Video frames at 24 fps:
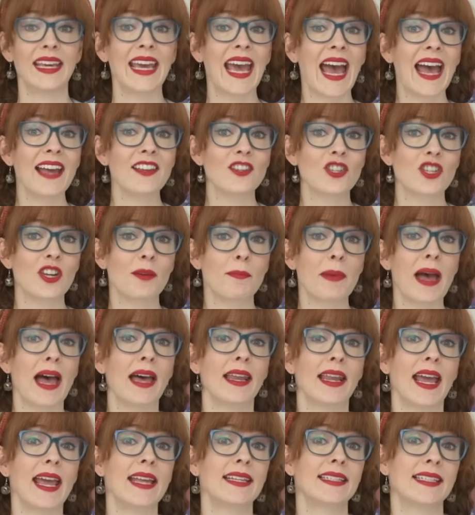The catch
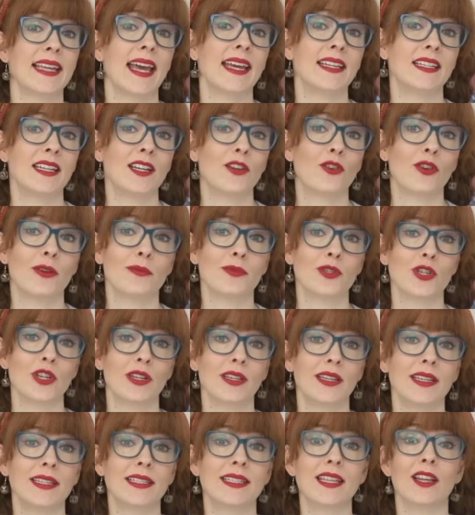about end-to-end
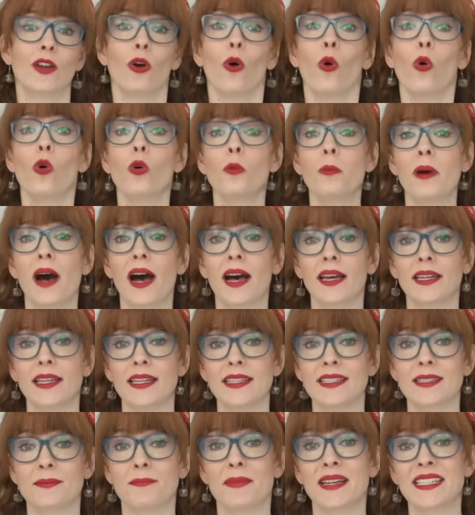encryption is that all
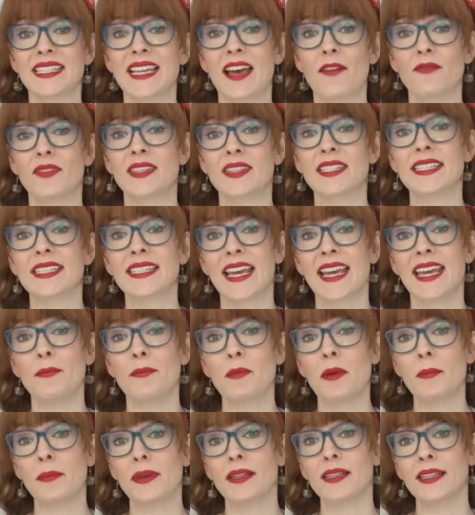parties must have the
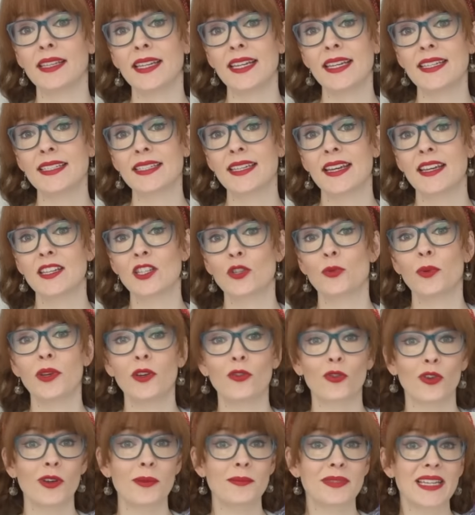same abilities to
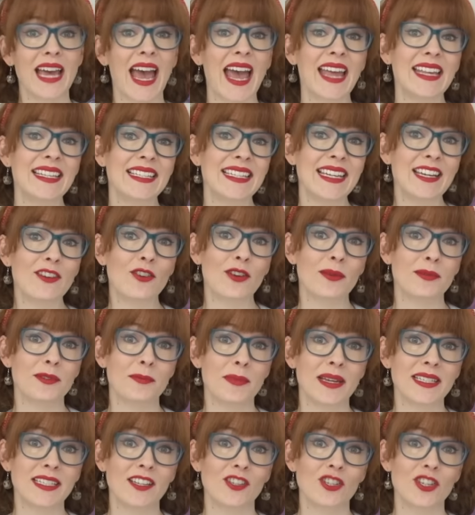encrypt and decrypt
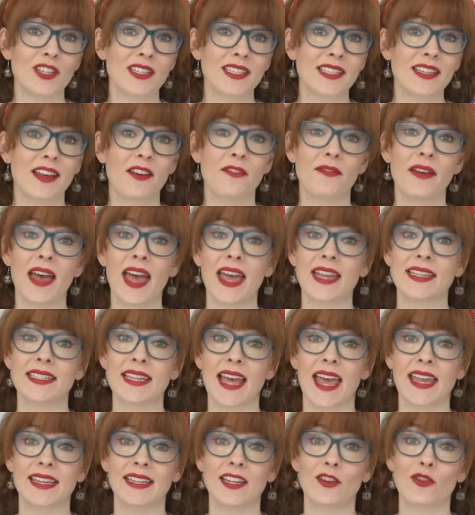messages for
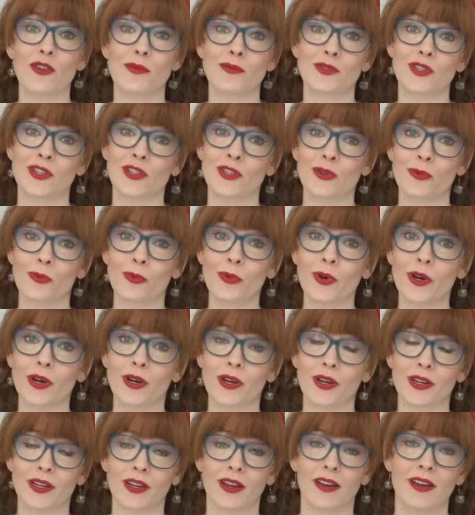end-to-end encryption to
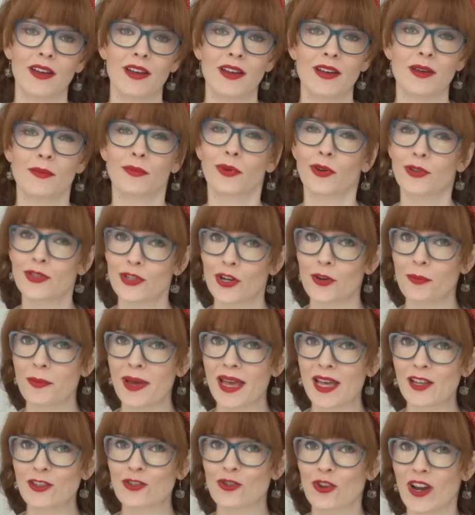work.
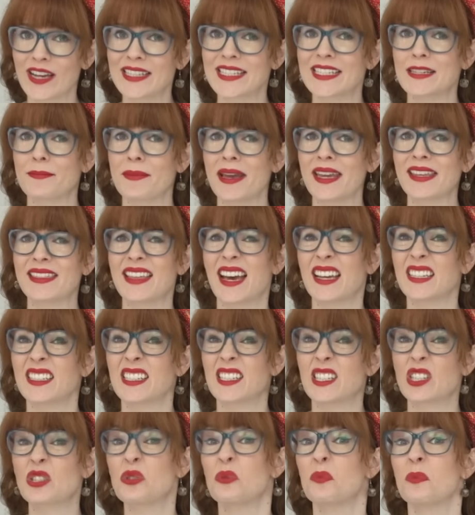ProtonMail tries to make that
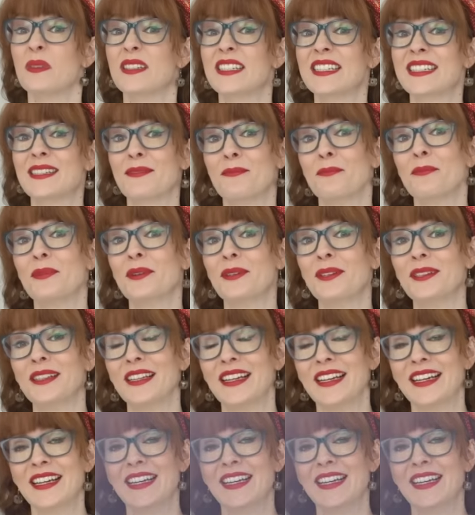super simple.